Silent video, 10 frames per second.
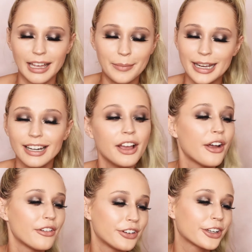I mean,
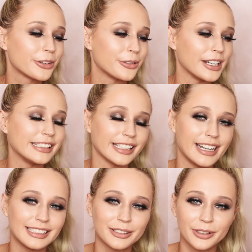for good reason.
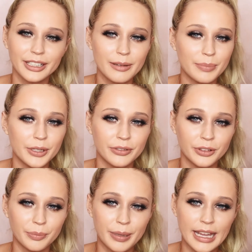It's a really
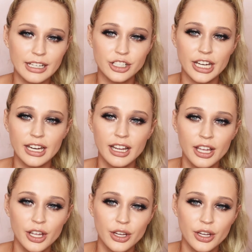beautiful peachy,